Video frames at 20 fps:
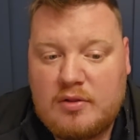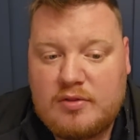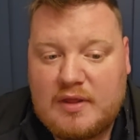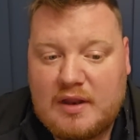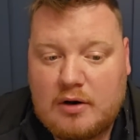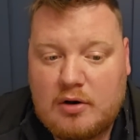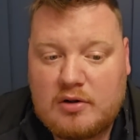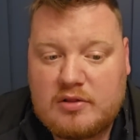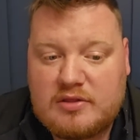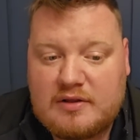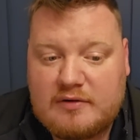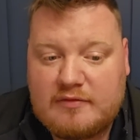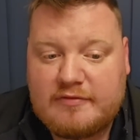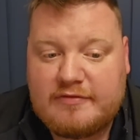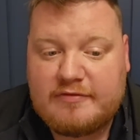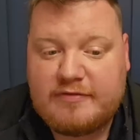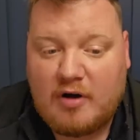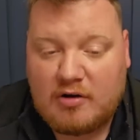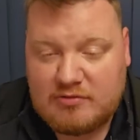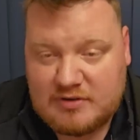Then I think
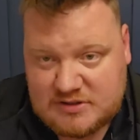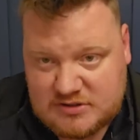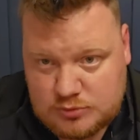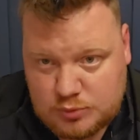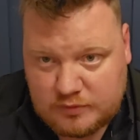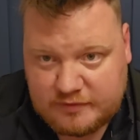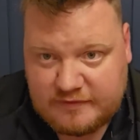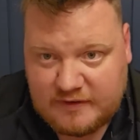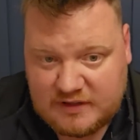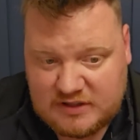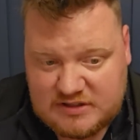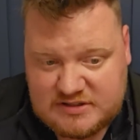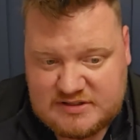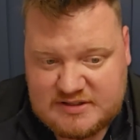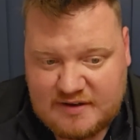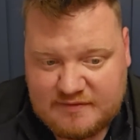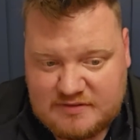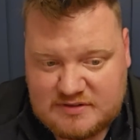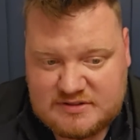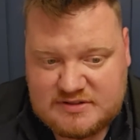Forest will finish
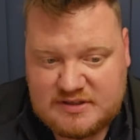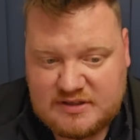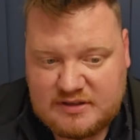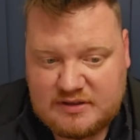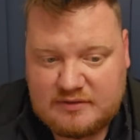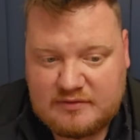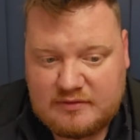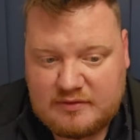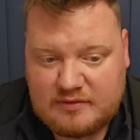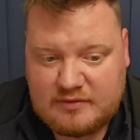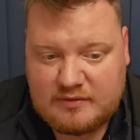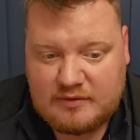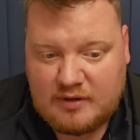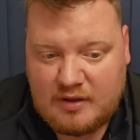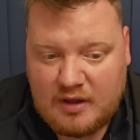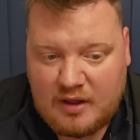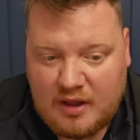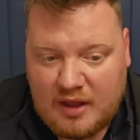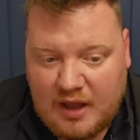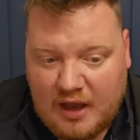17th,
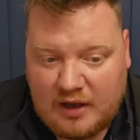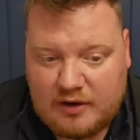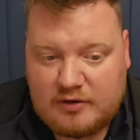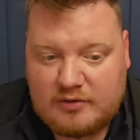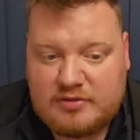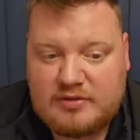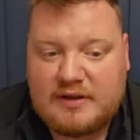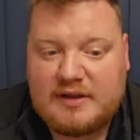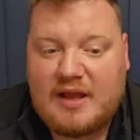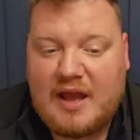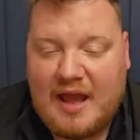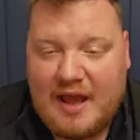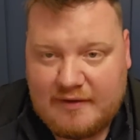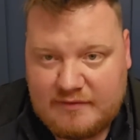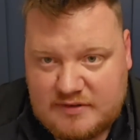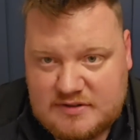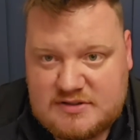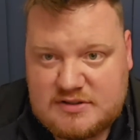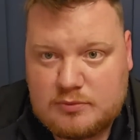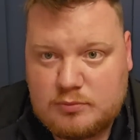and I think
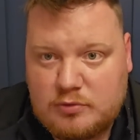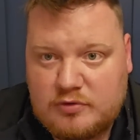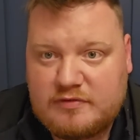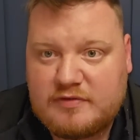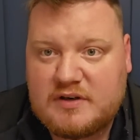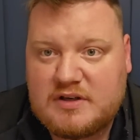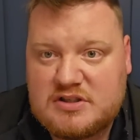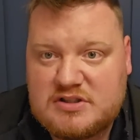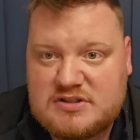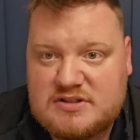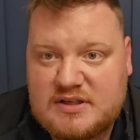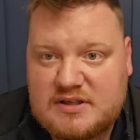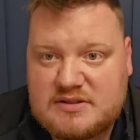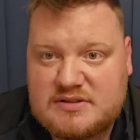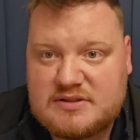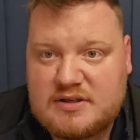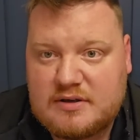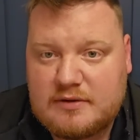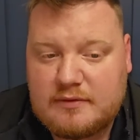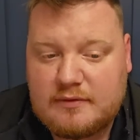Everton will finish
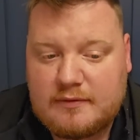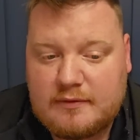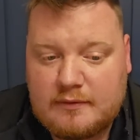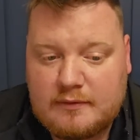16th.